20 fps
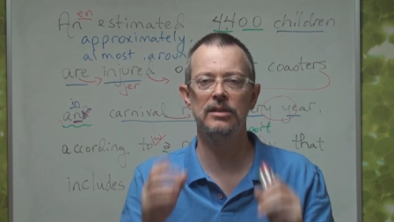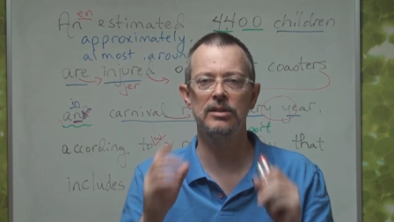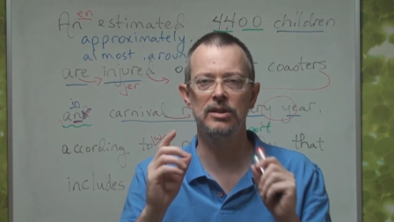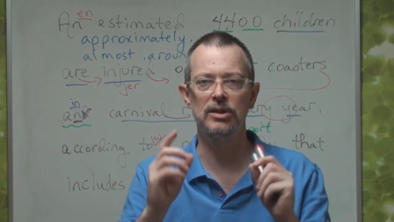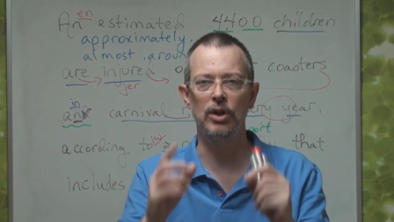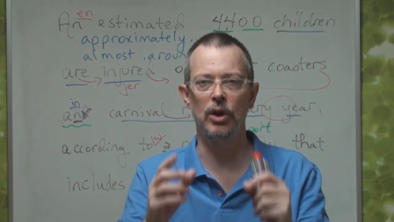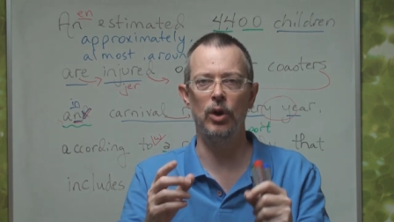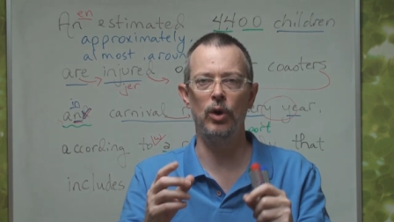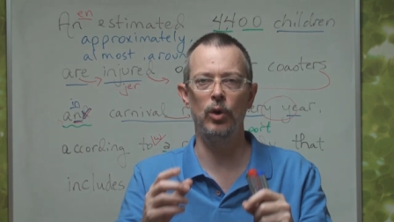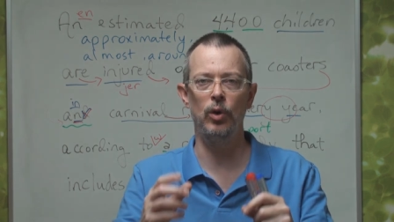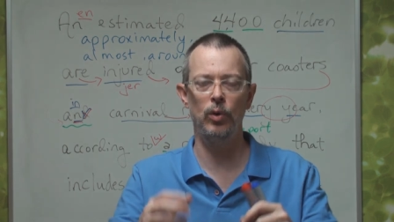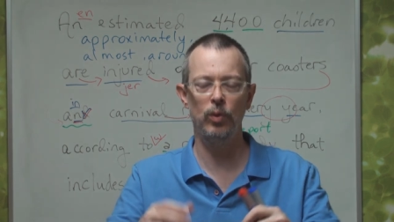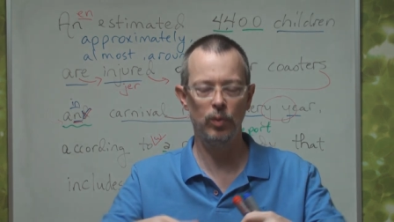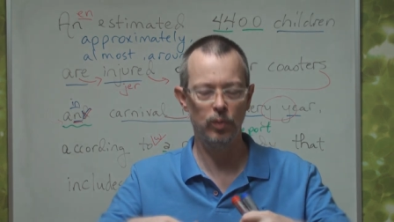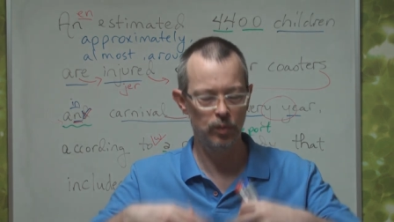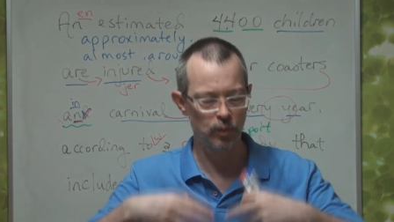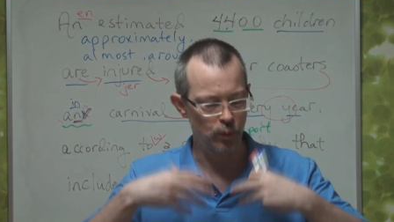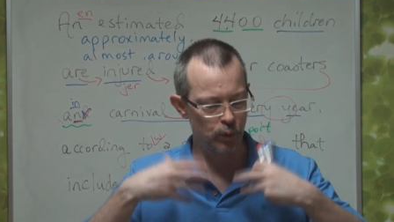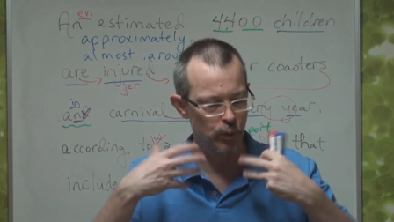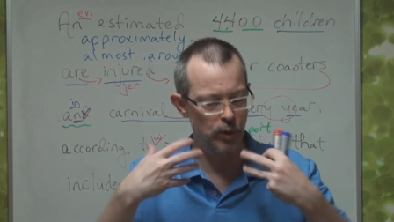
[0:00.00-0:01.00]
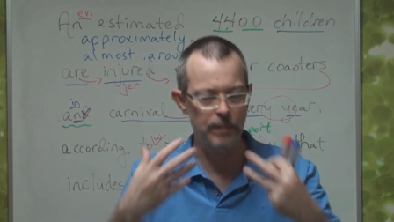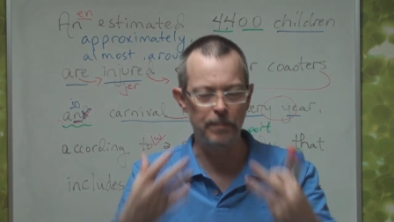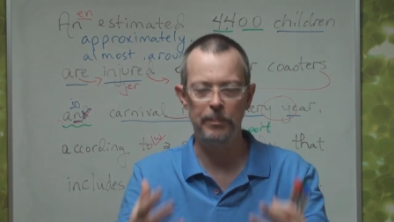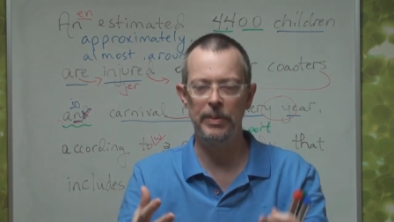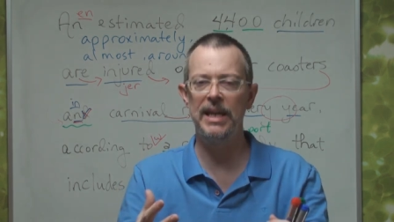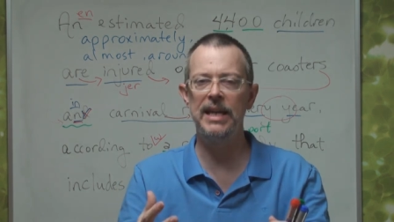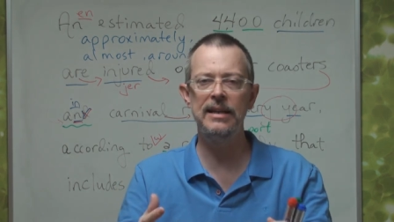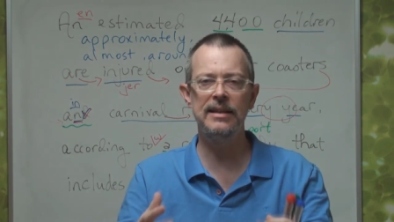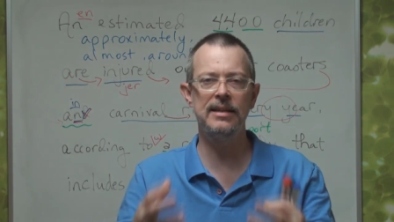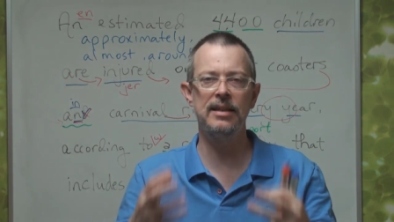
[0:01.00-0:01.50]
So
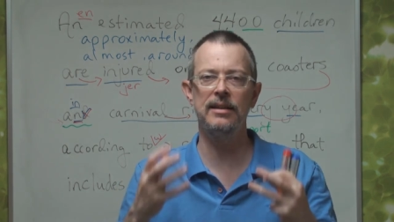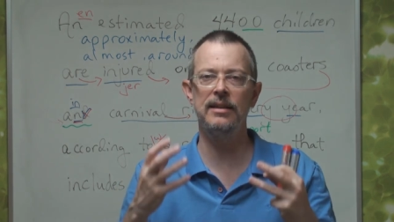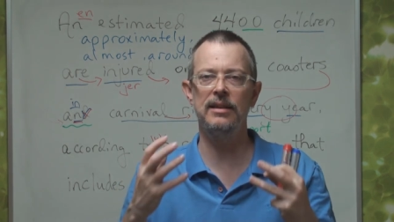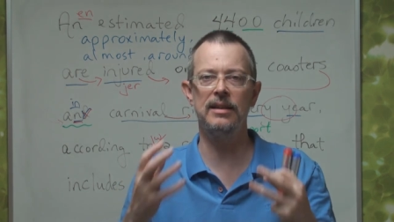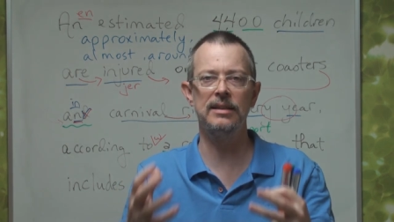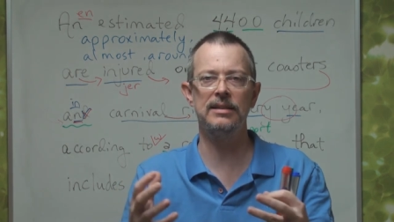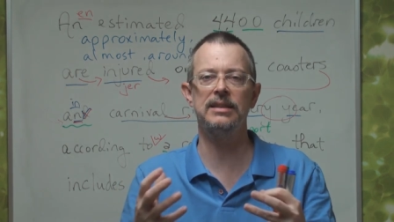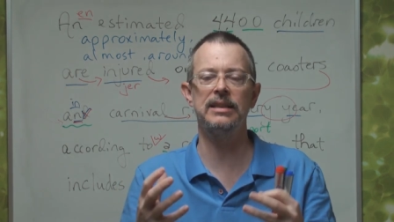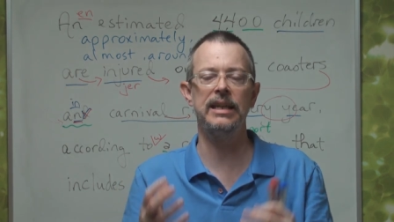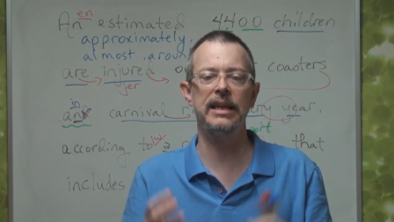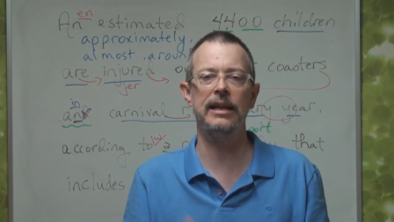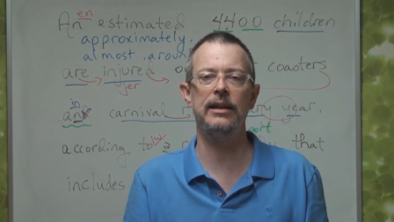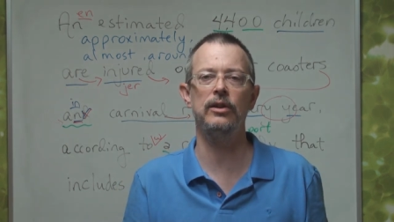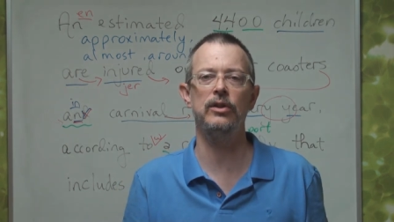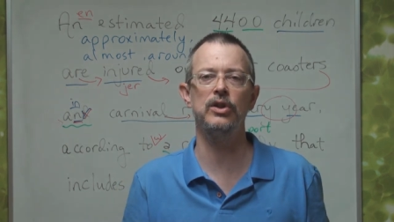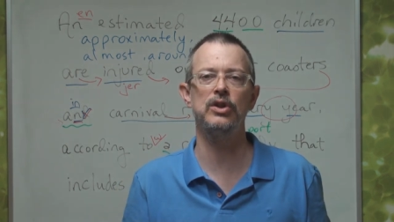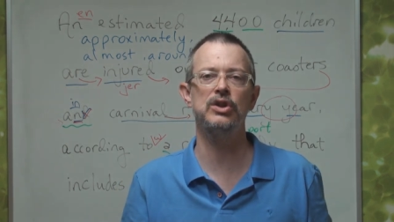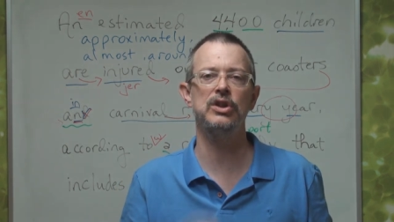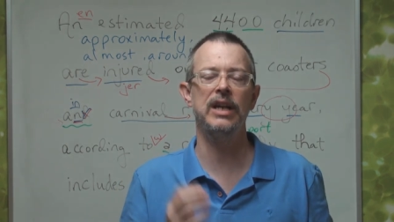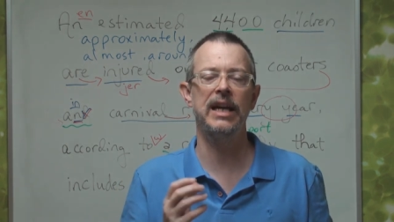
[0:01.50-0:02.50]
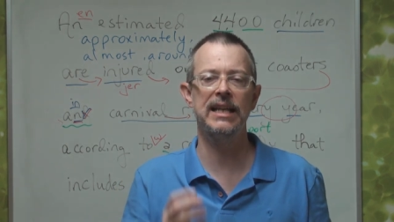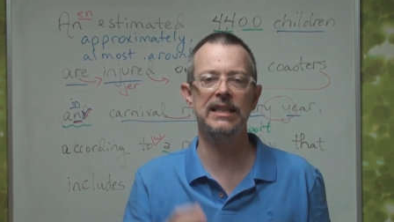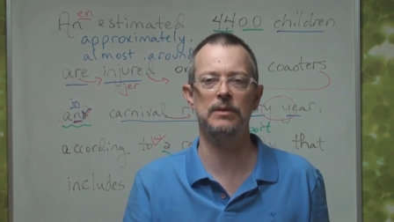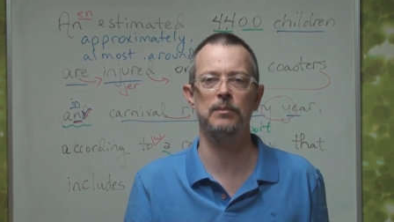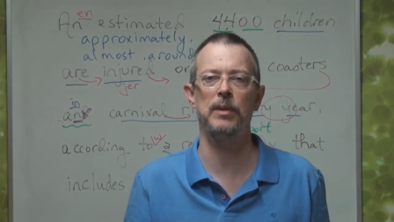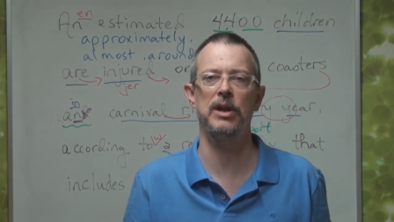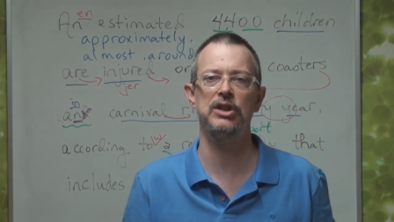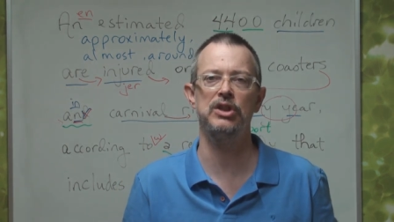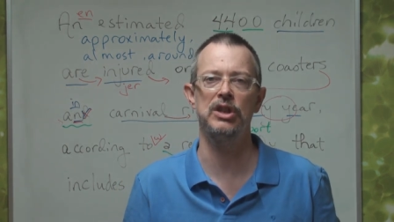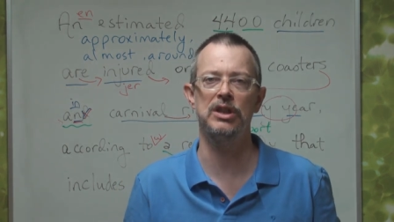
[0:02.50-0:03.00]
repeat this English
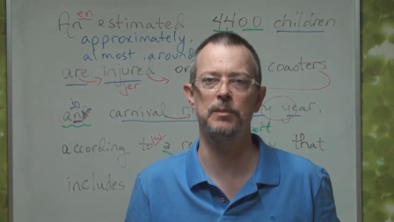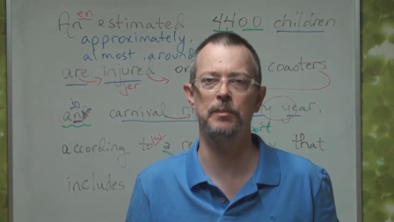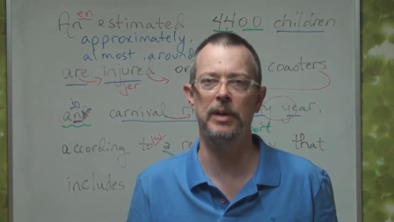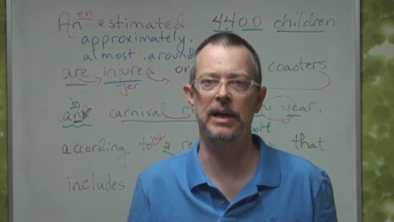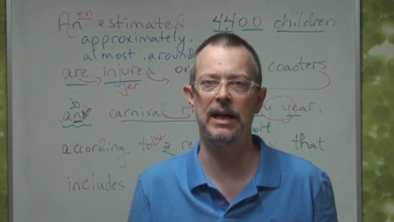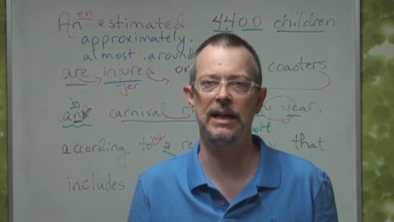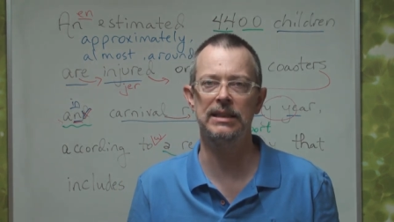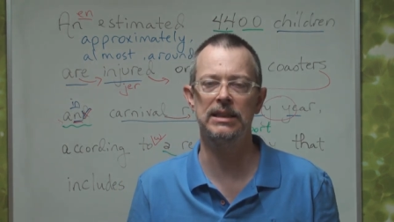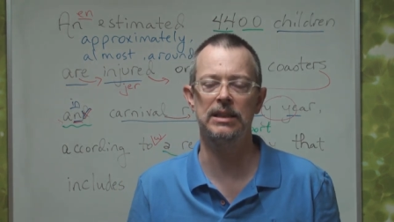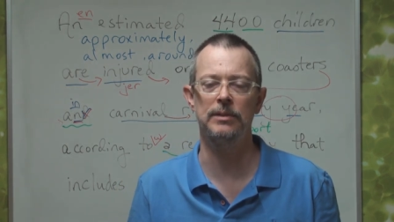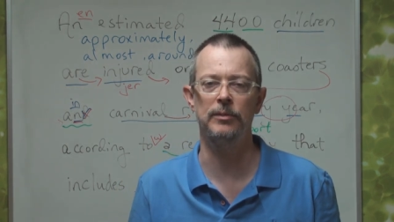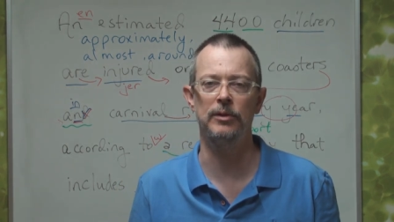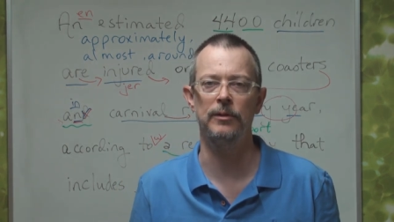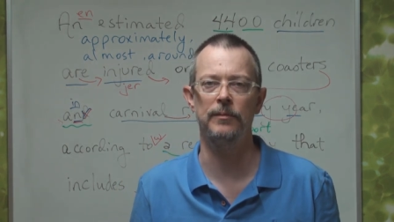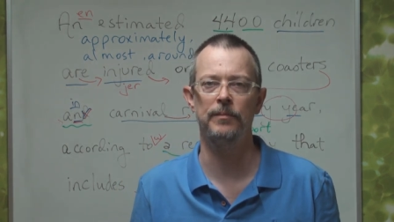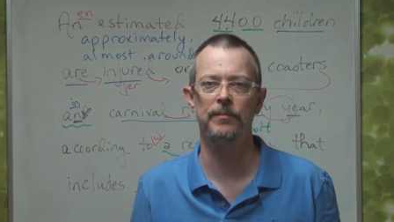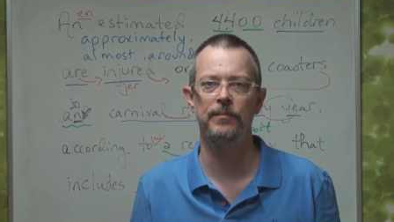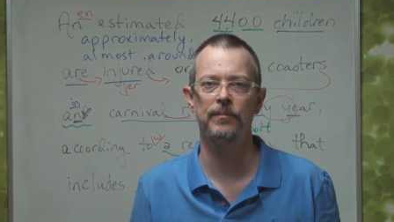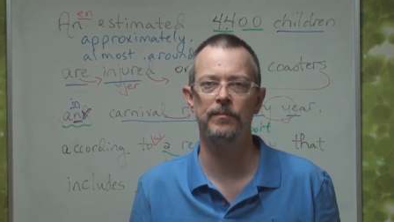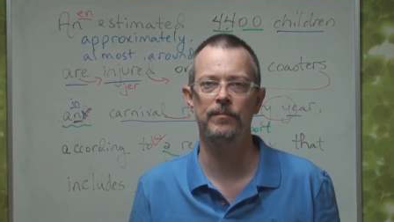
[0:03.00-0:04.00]
as much as possible.